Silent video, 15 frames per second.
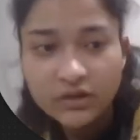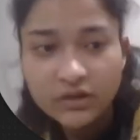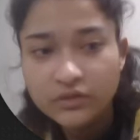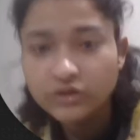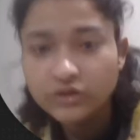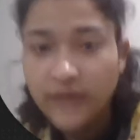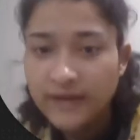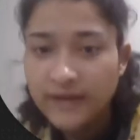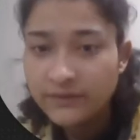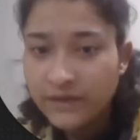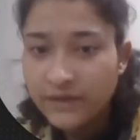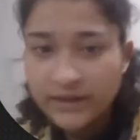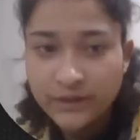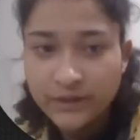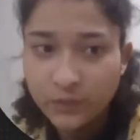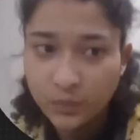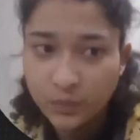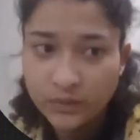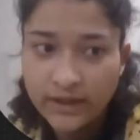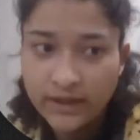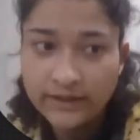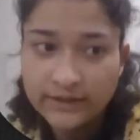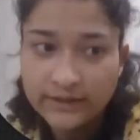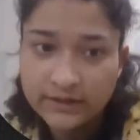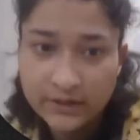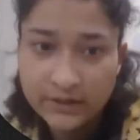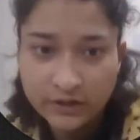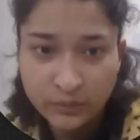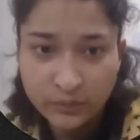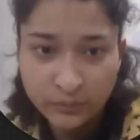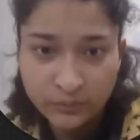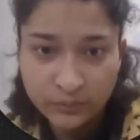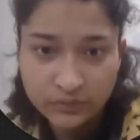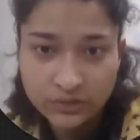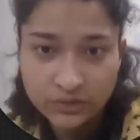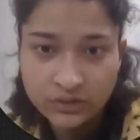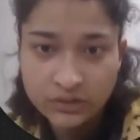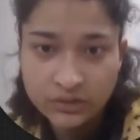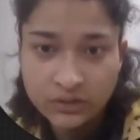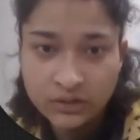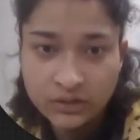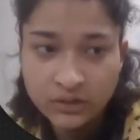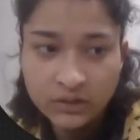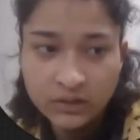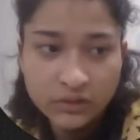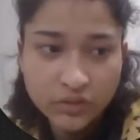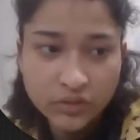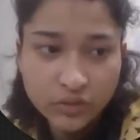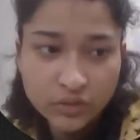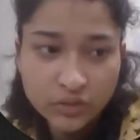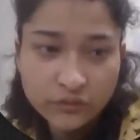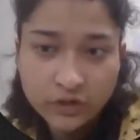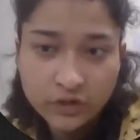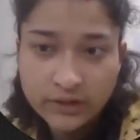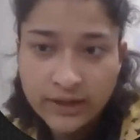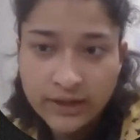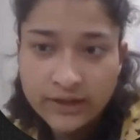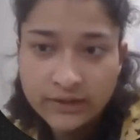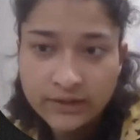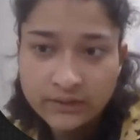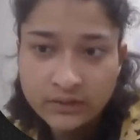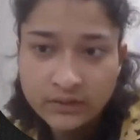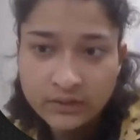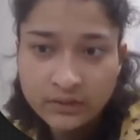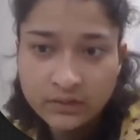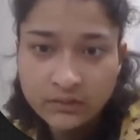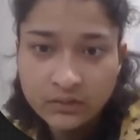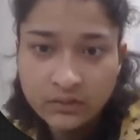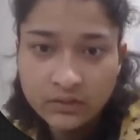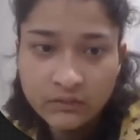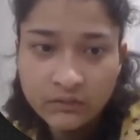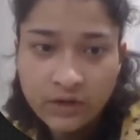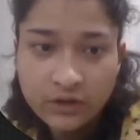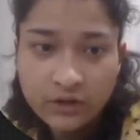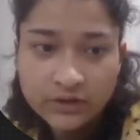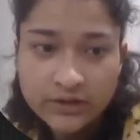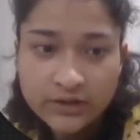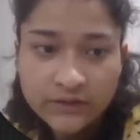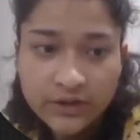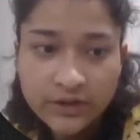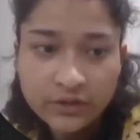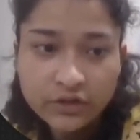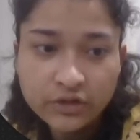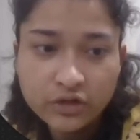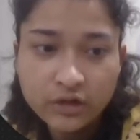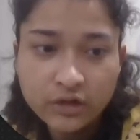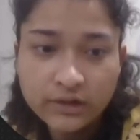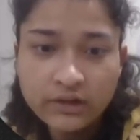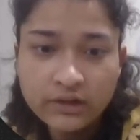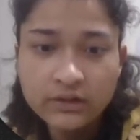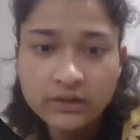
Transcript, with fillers: So that we can do, that is another approach. So for that, now since we are doing sorting,